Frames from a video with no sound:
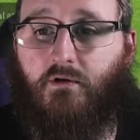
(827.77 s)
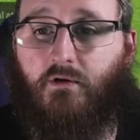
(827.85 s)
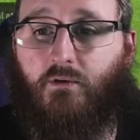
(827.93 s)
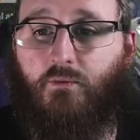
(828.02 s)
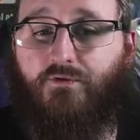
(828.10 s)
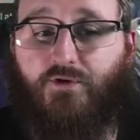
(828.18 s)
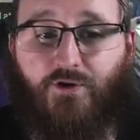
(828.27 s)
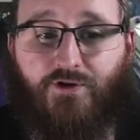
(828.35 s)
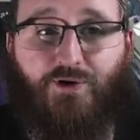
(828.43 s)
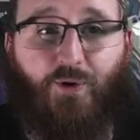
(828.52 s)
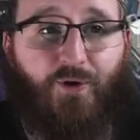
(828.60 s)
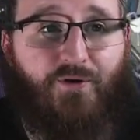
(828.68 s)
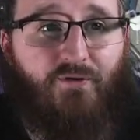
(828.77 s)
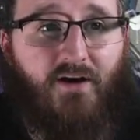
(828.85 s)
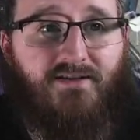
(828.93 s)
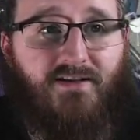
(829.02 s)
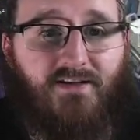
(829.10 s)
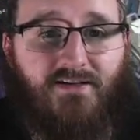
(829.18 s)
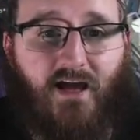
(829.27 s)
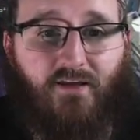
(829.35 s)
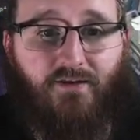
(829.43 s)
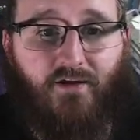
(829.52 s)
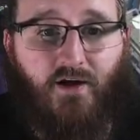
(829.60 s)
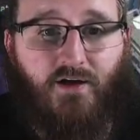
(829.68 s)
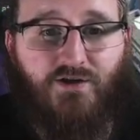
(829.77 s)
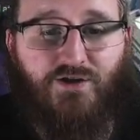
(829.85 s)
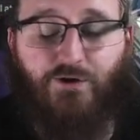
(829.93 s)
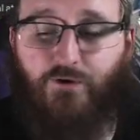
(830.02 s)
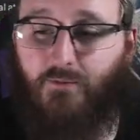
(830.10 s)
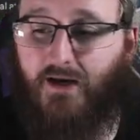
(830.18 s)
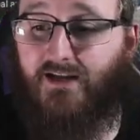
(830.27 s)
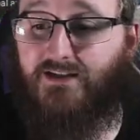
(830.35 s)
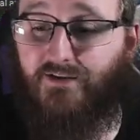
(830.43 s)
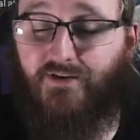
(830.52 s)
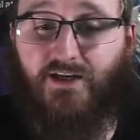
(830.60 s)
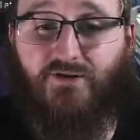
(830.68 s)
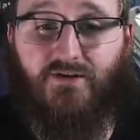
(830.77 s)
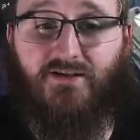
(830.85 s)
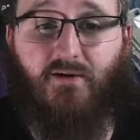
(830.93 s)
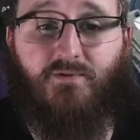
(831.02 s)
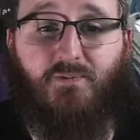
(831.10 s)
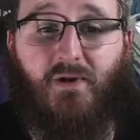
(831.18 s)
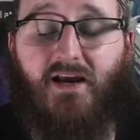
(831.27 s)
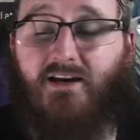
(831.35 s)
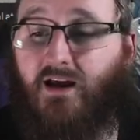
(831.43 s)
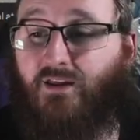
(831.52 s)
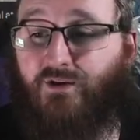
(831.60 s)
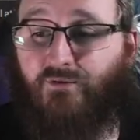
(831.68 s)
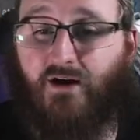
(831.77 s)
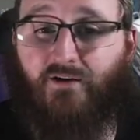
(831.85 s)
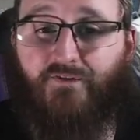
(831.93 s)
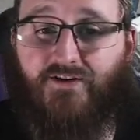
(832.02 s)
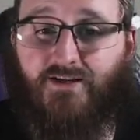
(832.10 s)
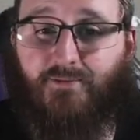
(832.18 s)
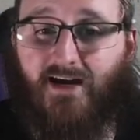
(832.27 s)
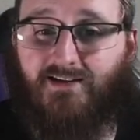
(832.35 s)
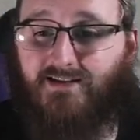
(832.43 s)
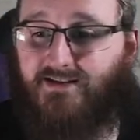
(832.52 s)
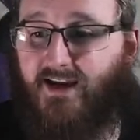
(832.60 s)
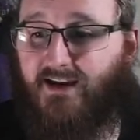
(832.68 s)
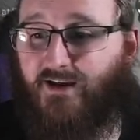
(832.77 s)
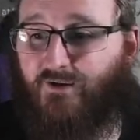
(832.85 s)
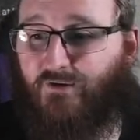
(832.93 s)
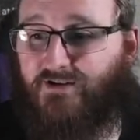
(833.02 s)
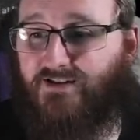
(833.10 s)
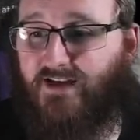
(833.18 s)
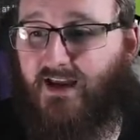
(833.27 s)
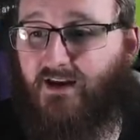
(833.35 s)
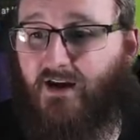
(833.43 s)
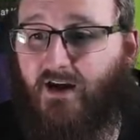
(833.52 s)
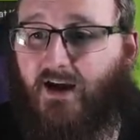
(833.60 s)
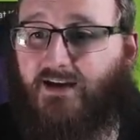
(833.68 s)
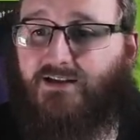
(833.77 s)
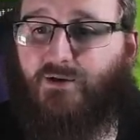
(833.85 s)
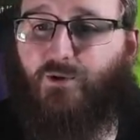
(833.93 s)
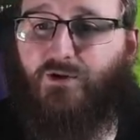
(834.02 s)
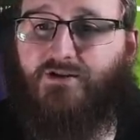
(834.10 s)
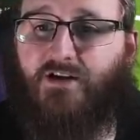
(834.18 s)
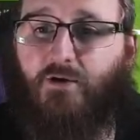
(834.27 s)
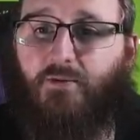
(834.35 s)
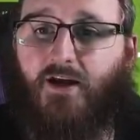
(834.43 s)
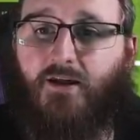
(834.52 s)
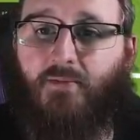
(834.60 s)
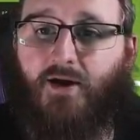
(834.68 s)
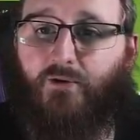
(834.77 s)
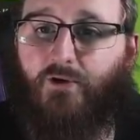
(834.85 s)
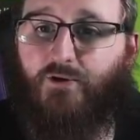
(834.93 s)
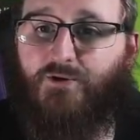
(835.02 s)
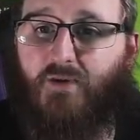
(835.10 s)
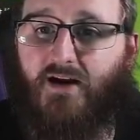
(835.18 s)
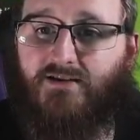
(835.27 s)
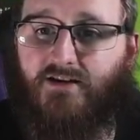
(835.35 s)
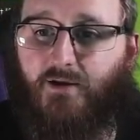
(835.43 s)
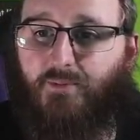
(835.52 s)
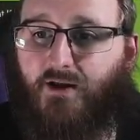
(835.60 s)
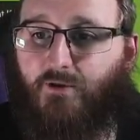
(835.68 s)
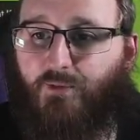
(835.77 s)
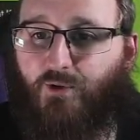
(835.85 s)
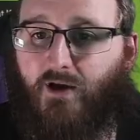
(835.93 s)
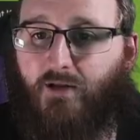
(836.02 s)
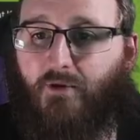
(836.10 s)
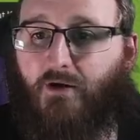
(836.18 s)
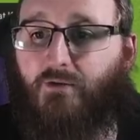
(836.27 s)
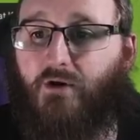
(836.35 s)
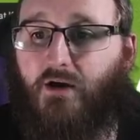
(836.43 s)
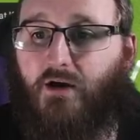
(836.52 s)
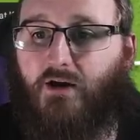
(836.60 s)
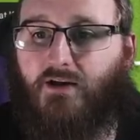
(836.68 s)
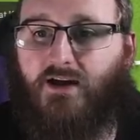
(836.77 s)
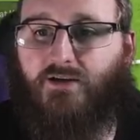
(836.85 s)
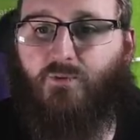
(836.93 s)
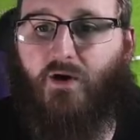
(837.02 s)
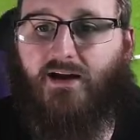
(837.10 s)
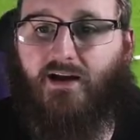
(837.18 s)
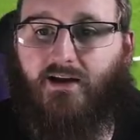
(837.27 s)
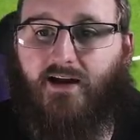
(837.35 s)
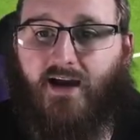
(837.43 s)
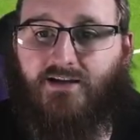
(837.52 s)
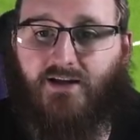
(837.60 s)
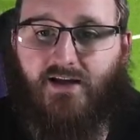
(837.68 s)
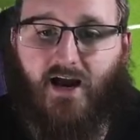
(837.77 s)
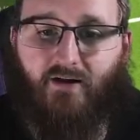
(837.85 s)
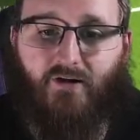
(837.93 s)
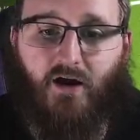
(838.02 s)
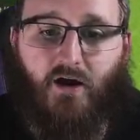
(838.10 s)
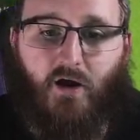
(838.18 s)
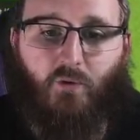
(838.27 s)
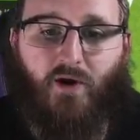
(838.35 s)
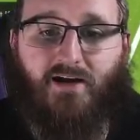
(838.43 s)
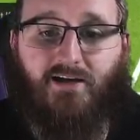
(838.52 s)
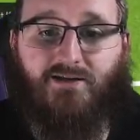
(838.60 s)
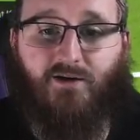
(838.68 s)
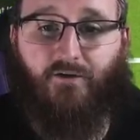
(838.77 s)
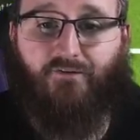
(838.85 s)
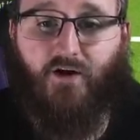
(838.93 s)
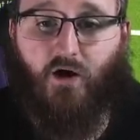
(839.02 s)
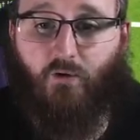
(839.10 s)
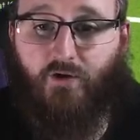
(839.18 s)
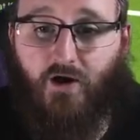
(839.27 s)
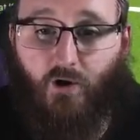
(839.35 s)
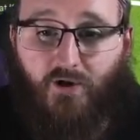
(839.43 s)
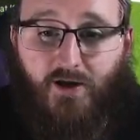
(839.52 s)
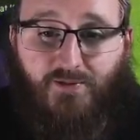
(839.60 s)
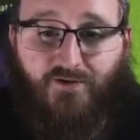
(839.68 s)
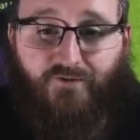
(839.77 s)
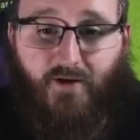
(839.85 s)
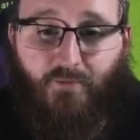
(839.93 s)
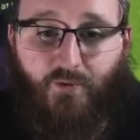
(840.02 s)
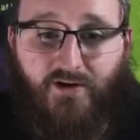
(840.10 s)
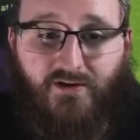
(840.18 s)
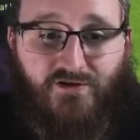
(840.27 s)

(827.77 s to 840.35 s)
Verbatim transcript: We've got a corner right at the death two minutes of injury time to play. Nathan Ralph is the man to take it. Crosses it in. It's towards nobody in the middle. Lewis Payne's going to pick the ball up, though. It's Wakely, edge of the area. Wakely's gone for goal. The goalkeeper's fumbled it.